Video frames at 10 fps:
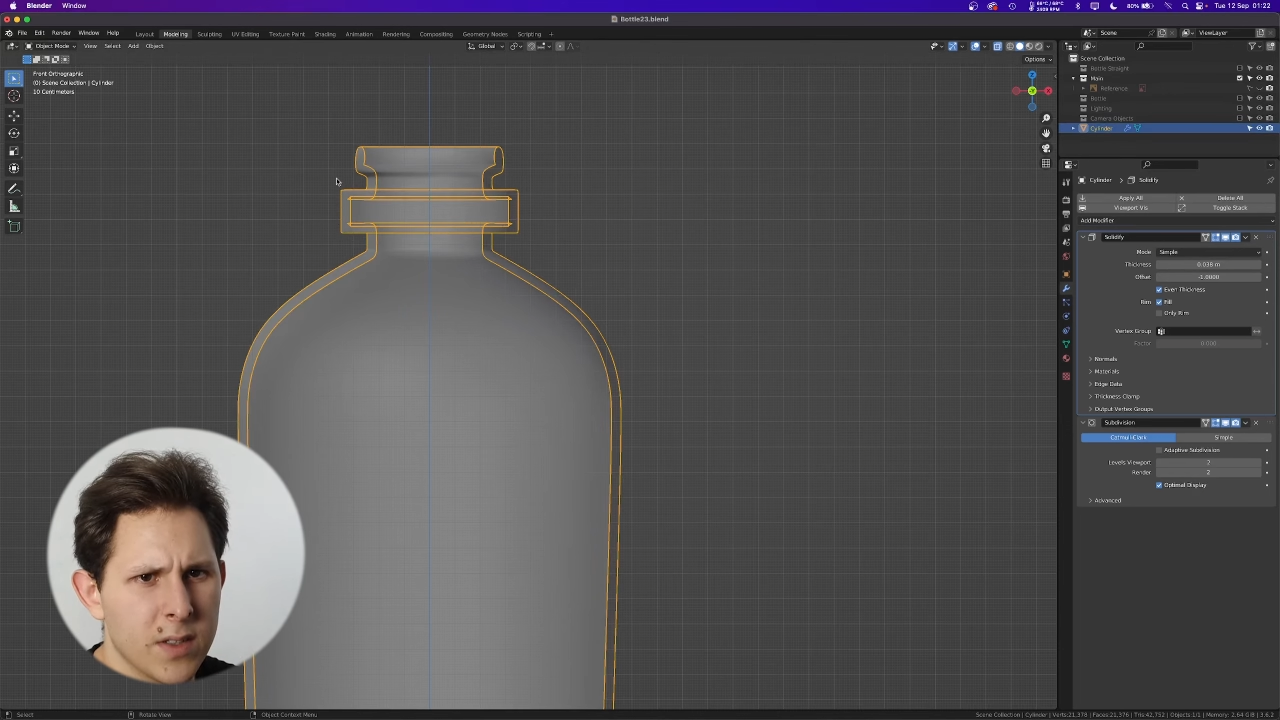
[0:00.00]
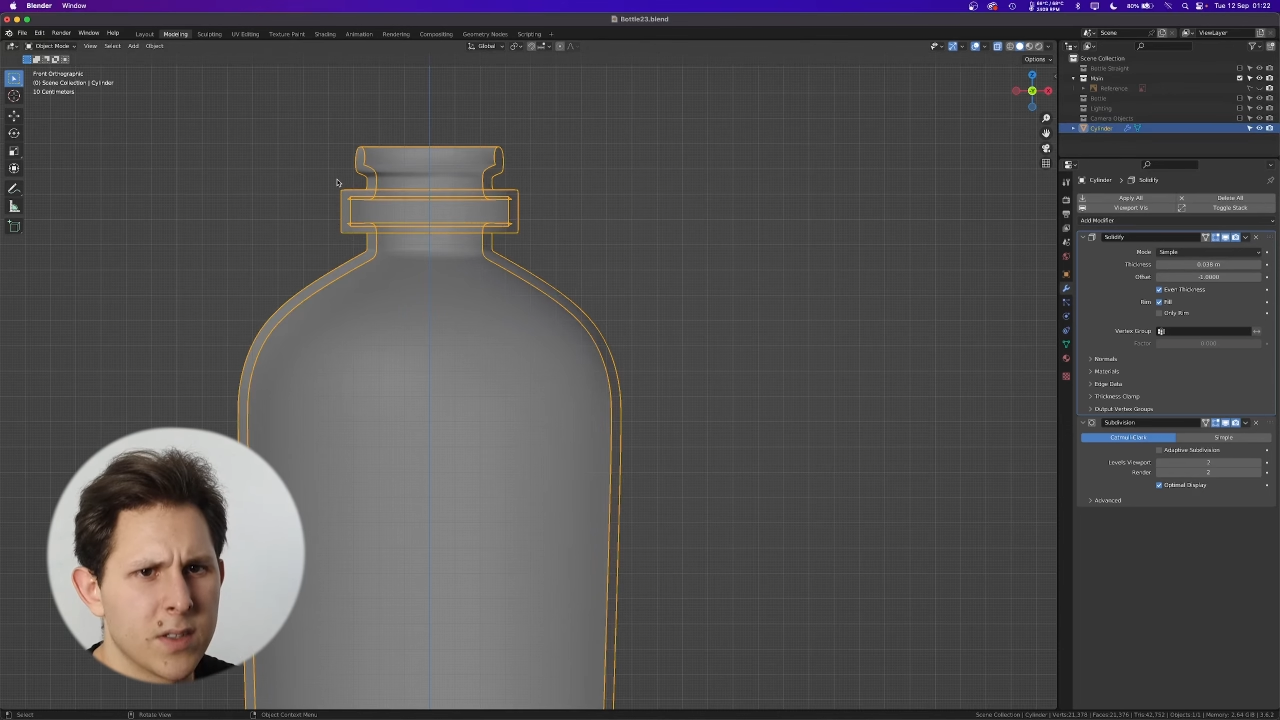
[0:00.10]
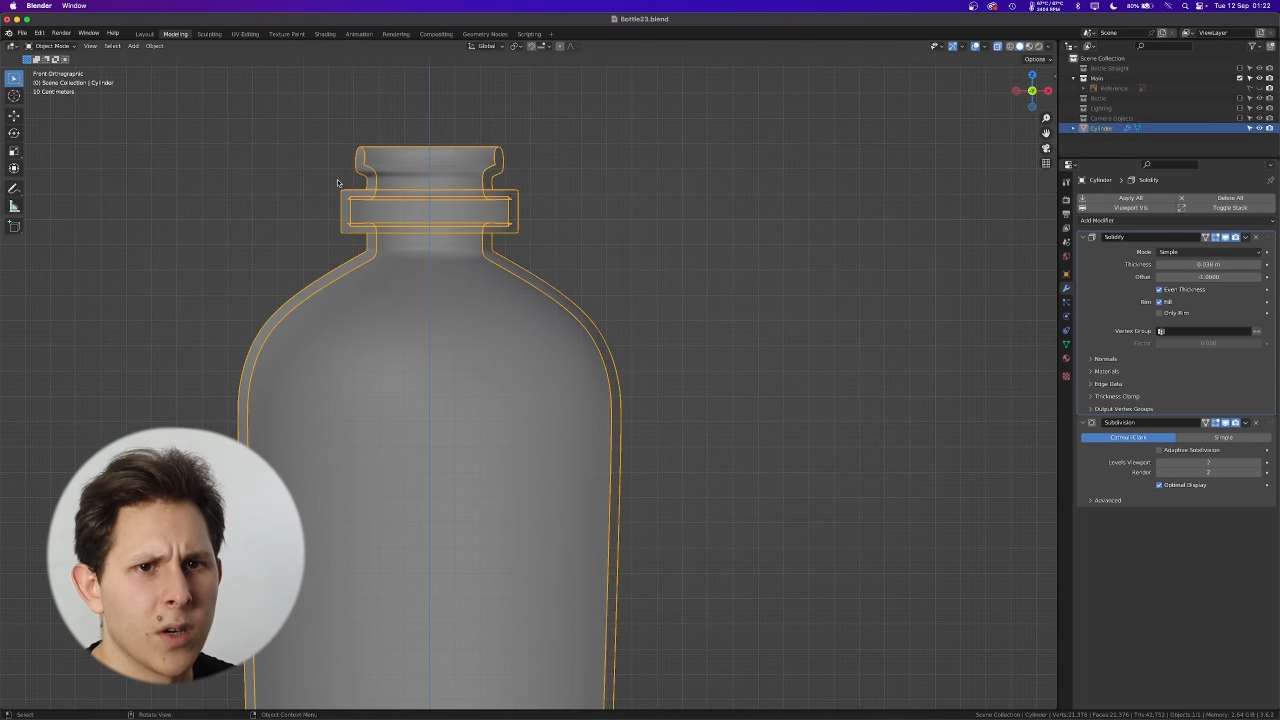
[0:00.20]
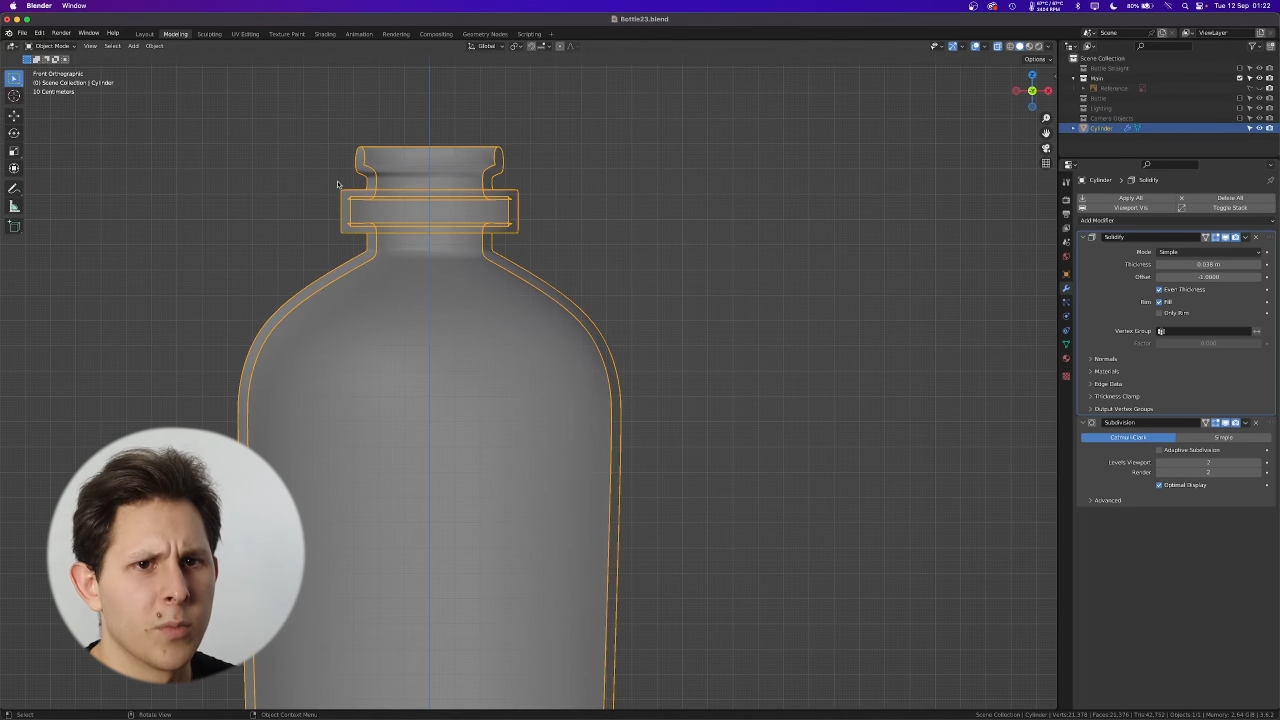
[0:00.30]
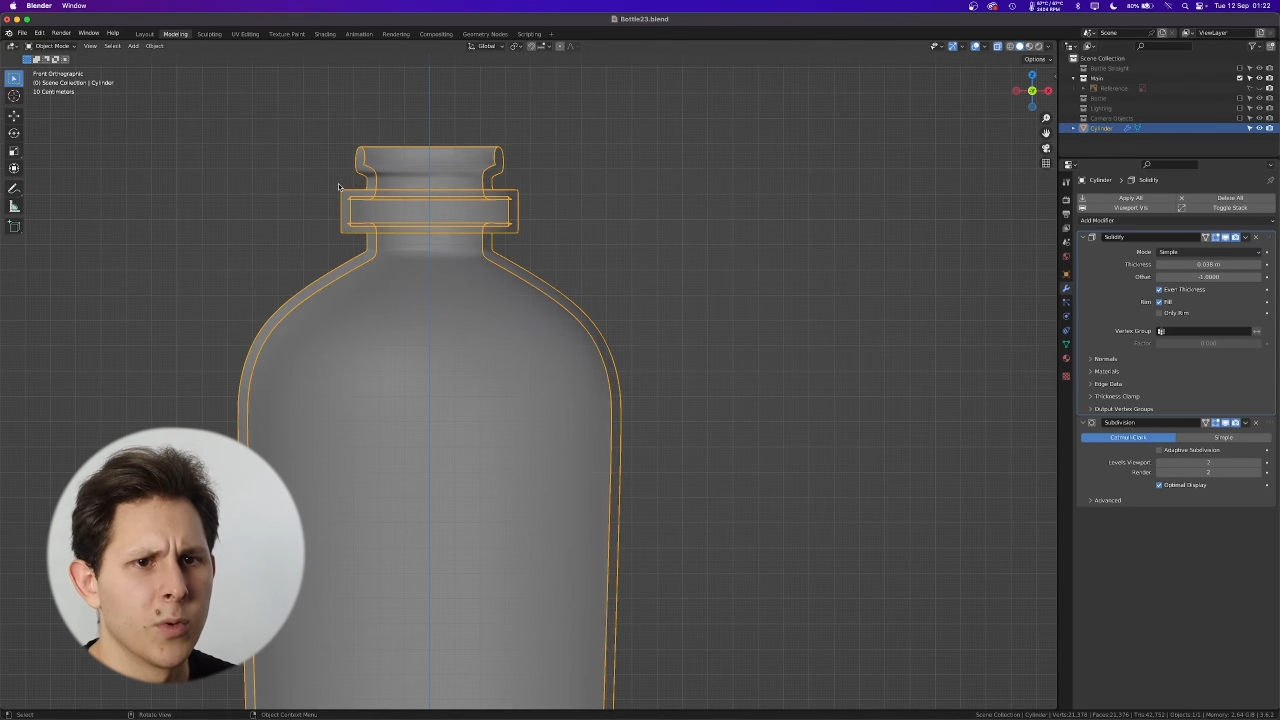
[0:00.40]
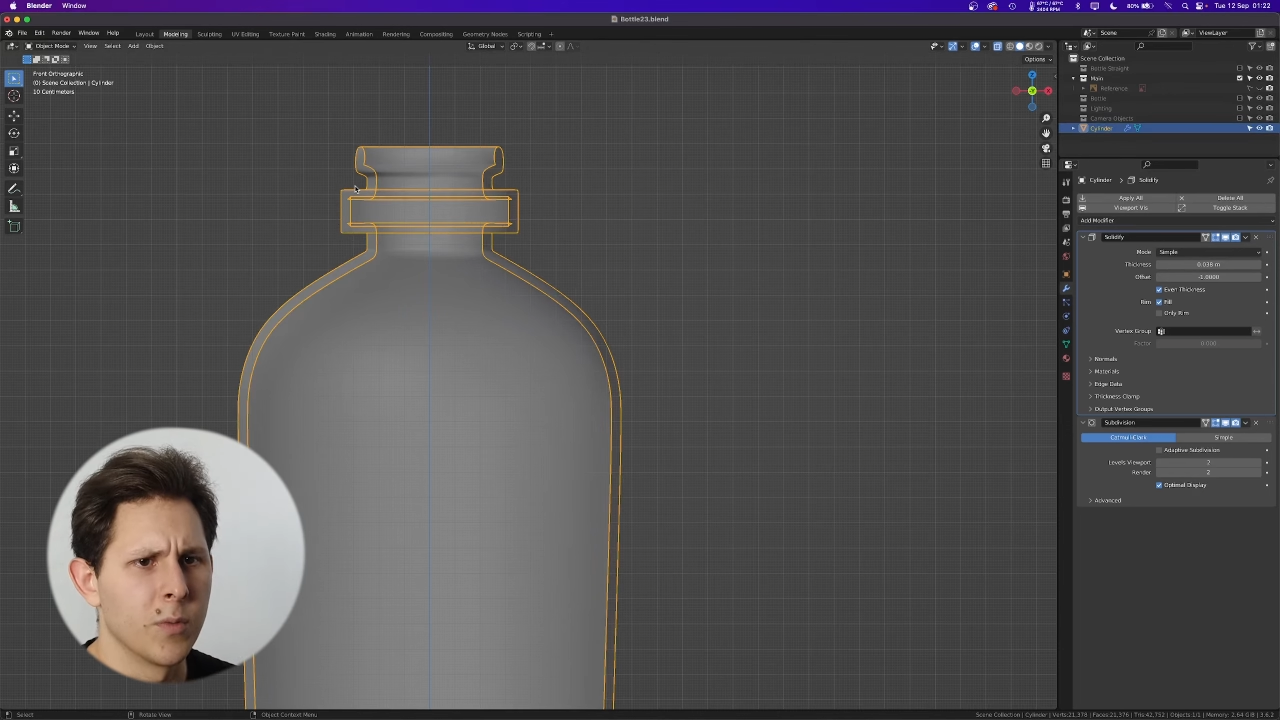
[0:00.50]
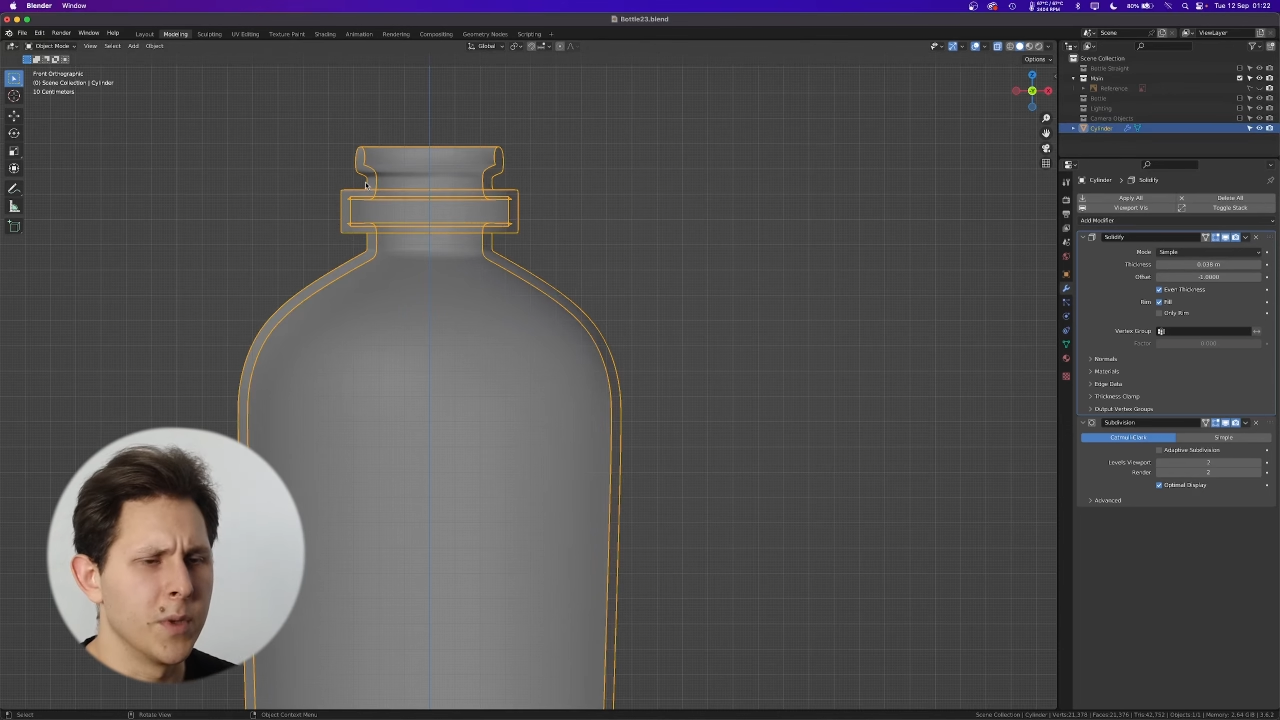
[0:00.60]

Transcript: the top we'll